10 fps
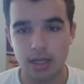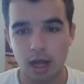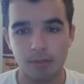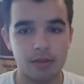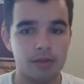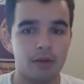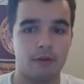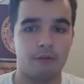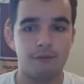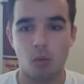Thomas,
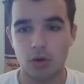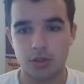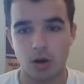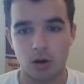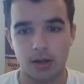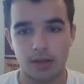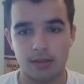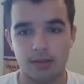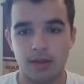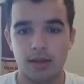four
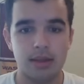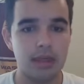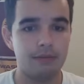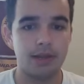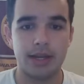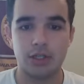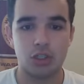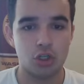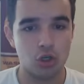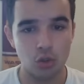targets. Give like
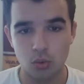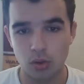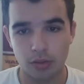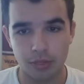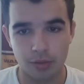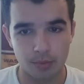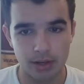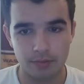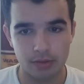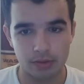two or three
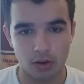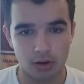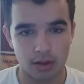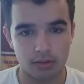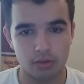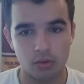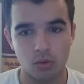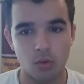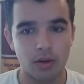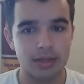of his targets
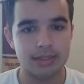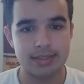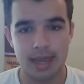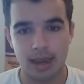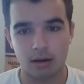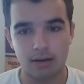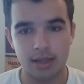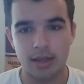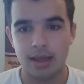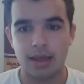to
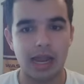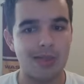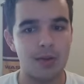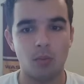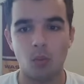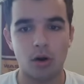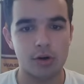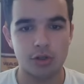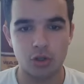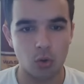Terry and then one or
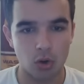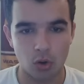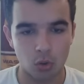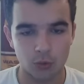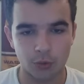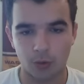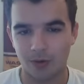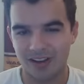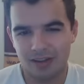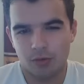two to Cole Turner
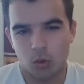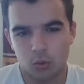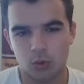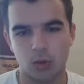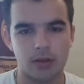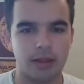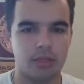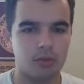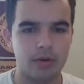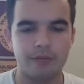to give Cole Turner like
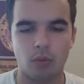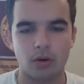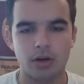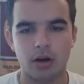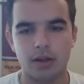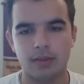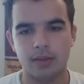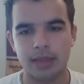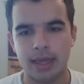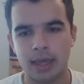three, four targets in
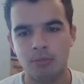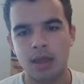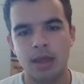the game.